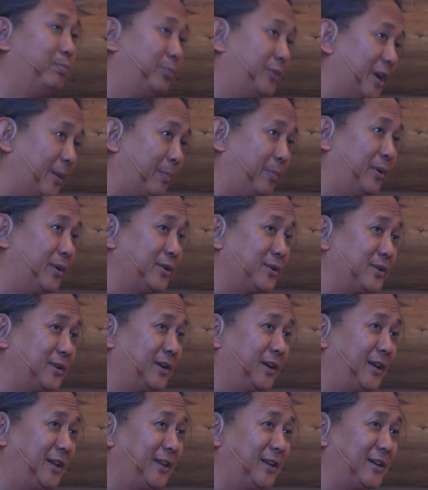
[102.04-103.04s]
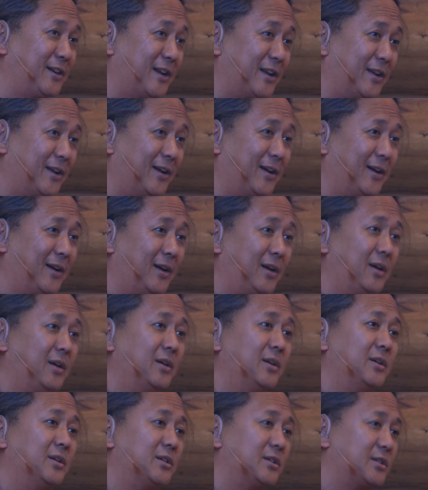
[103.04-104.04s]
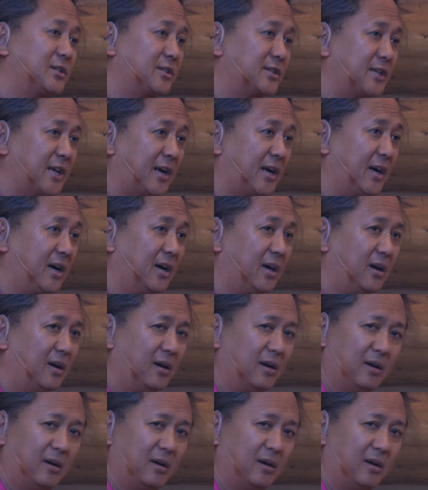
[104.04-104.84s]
The person in the Sahara